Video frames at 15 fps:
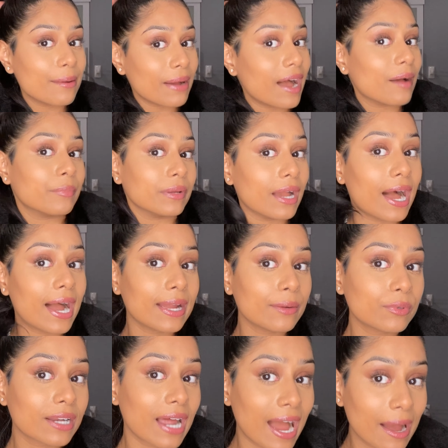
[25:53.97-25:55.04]
happy. I would
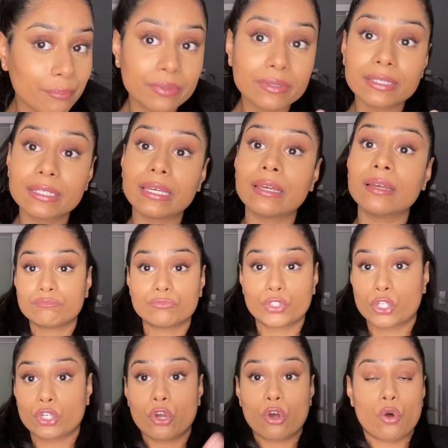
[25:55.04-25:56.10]
happily
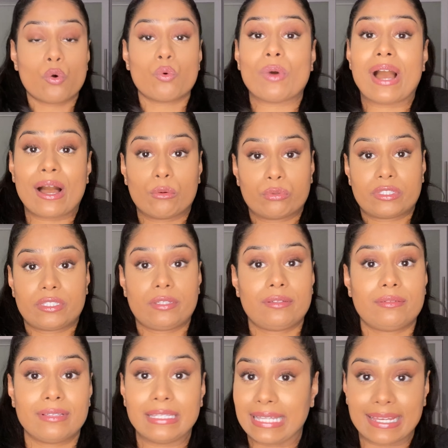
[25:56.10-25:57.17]
go out
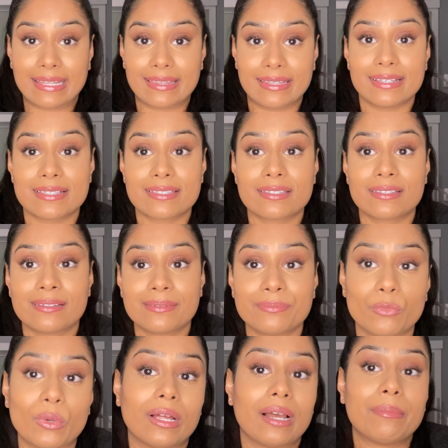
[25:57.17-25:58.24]
like this.
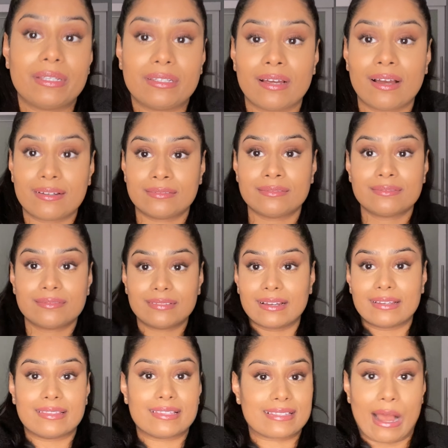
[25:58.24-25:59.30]
Well, I mean, not in
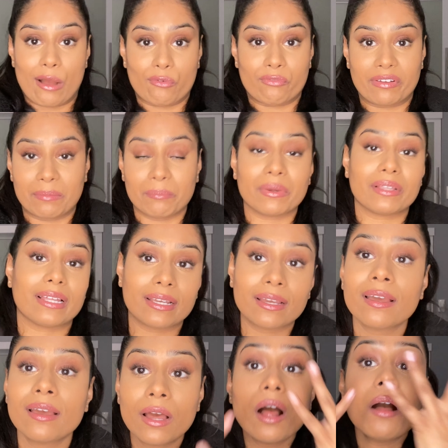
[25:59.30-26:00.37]
this outfit, but like
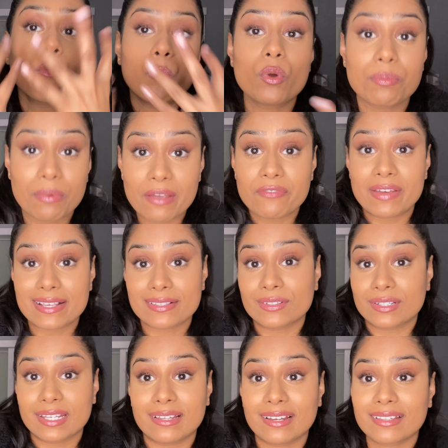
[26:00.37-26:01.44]
with my face
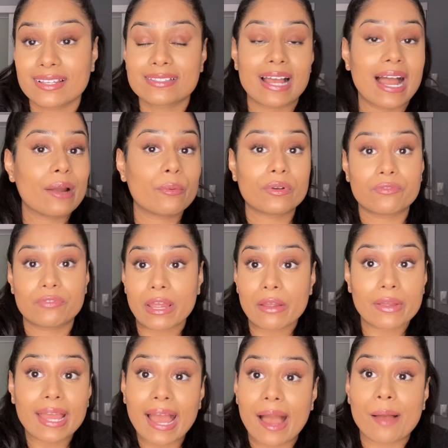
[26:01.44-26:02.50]
looking like this, I would very
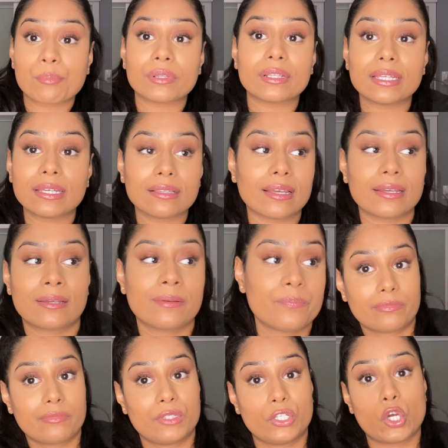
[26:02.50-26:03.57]
happily like
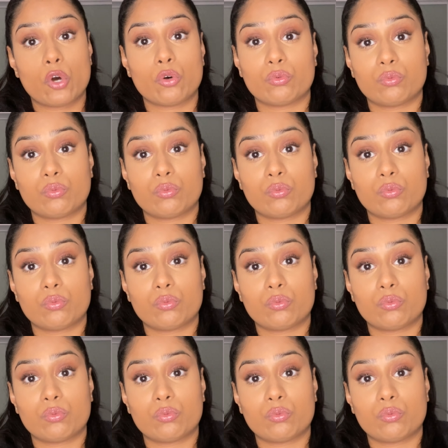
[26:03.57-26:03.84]
go